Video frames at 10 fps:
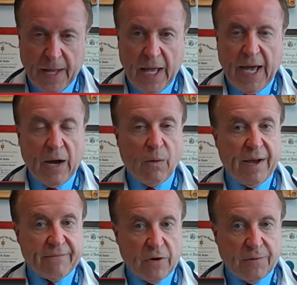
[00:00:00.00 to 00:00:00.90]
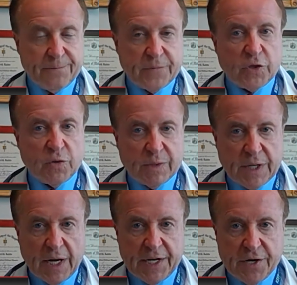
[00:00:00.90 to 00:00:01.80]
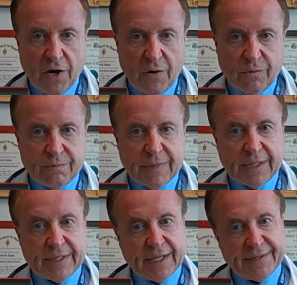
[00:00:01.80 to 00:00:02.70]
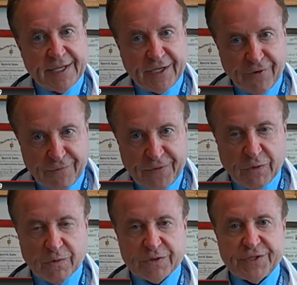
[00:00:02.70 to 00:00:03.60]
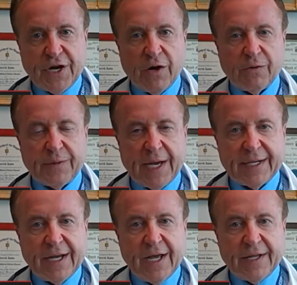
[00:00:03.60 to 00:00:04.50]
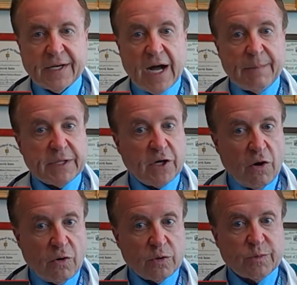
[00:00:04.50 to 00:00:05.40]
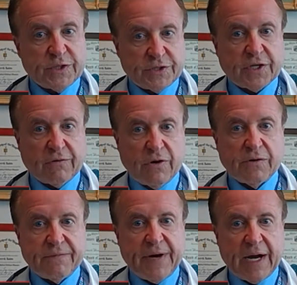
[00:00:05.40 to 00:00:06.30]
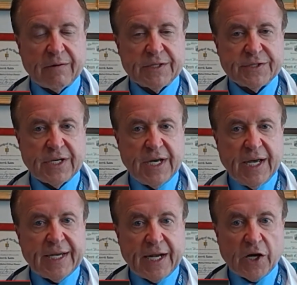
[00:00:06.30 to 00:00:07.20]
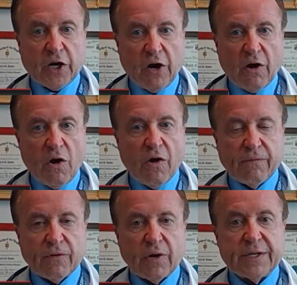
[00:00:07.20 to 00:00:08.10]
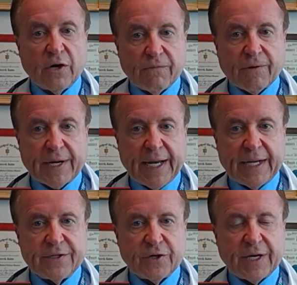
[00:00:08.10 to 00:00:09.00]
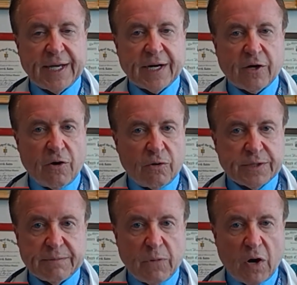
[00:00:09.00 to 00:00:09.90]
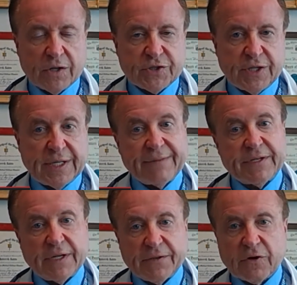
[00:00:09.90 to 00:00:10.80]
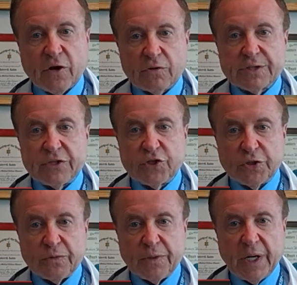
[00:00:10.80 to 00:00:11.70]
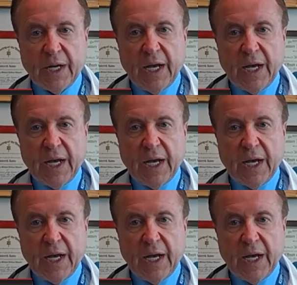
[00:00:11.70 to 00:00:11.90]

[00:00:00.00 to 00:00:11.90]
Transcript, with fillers: Mm-hmm. However, you and I know, and I think your viewers know, that the common cold, which is a coronavirus, can occur over and over again. You can get a cold in March and then have another cold in June,